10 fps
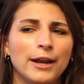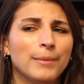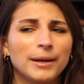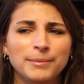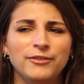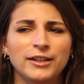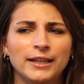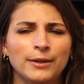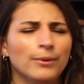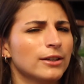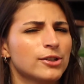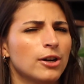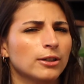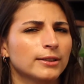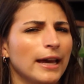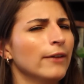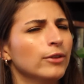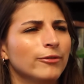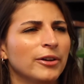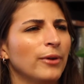And you might be thinking, well, Charlotte, have you
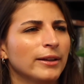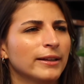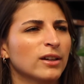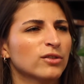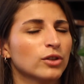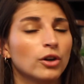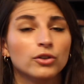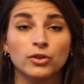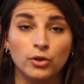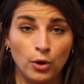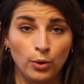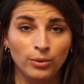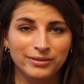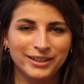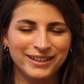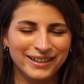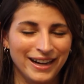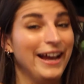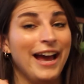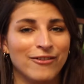even read King of Scars? No,
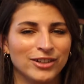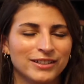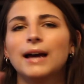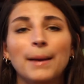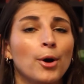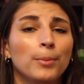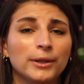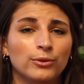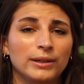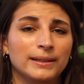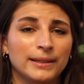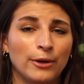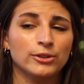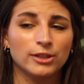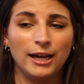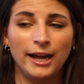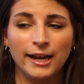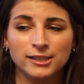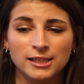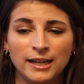I haven't. I'm hoping to read it now in July,
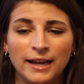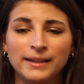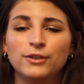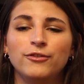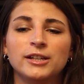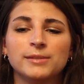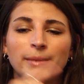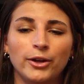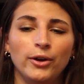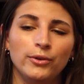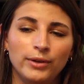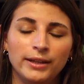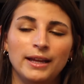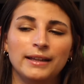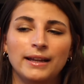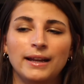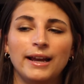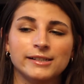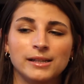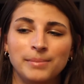actually. I need to finish my current read, and then I
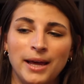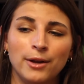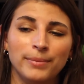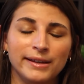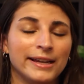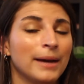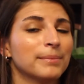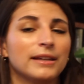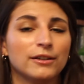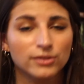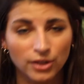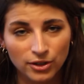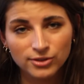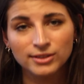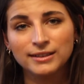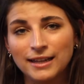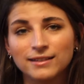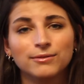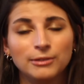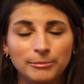actually plan on picking up King of Scars.
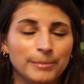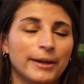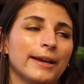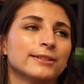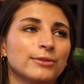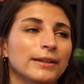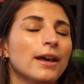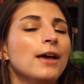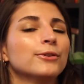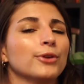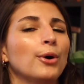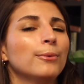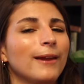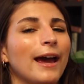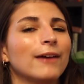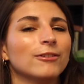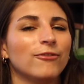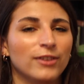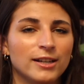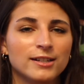That will be my next read. So hopefully I will
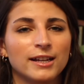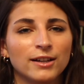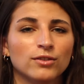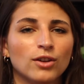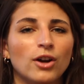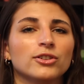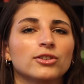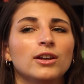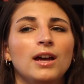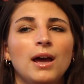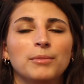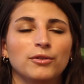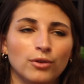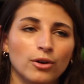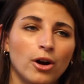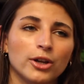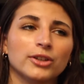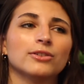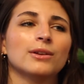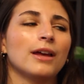finish King of Scars before
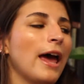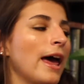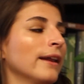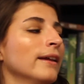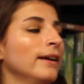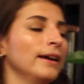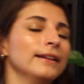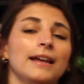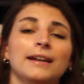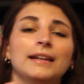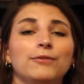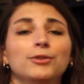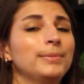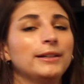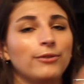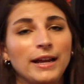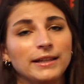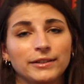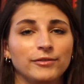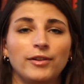August, and then it would be
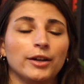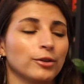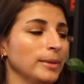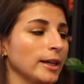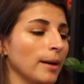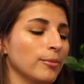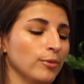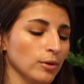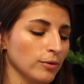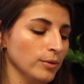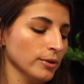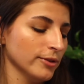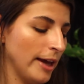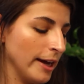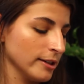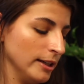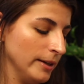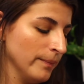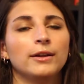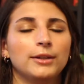great if I could pick up Rule of Wolves, actually.
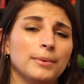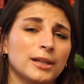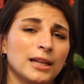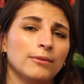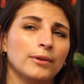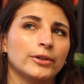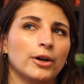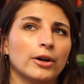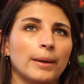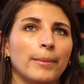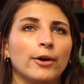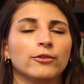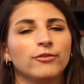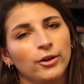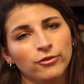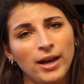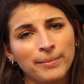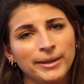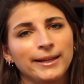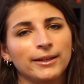Typically, when we talk about found
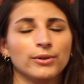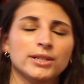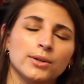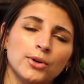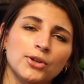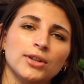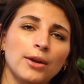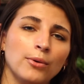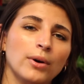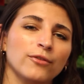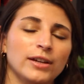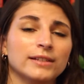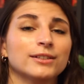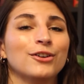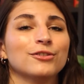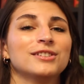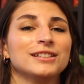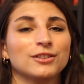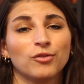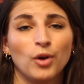family and the Grishaverse, everyone thinks of
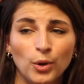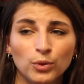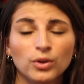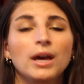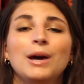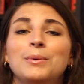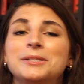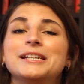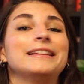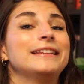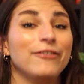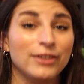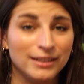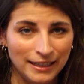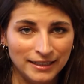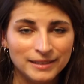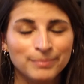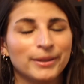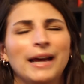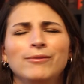Six of Crows, which it definitely is,
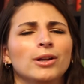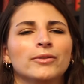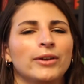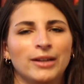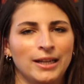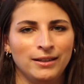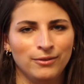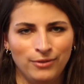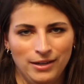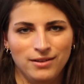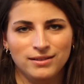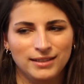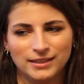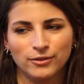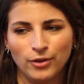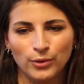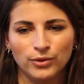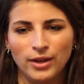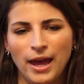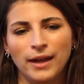but I've already read Six of
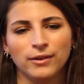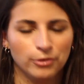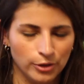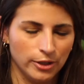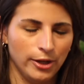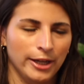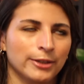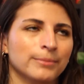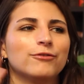Crows and Crooked Kingdom.